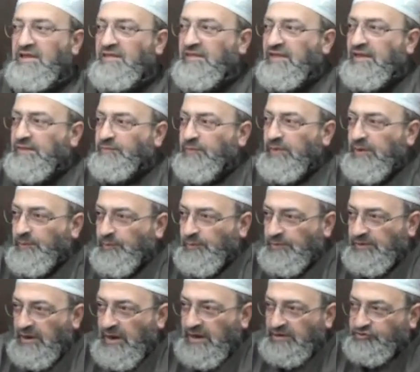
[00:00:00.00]
that
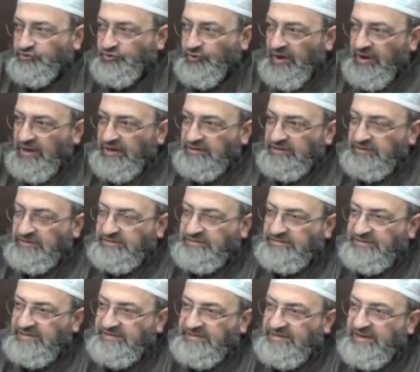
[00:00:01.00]
people are trying
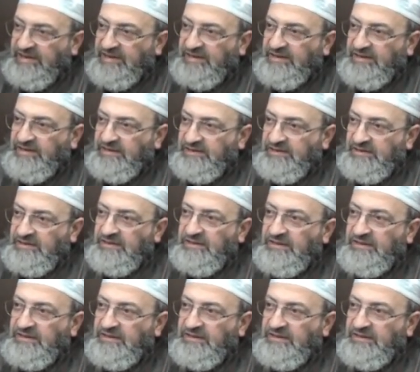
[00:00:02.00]
today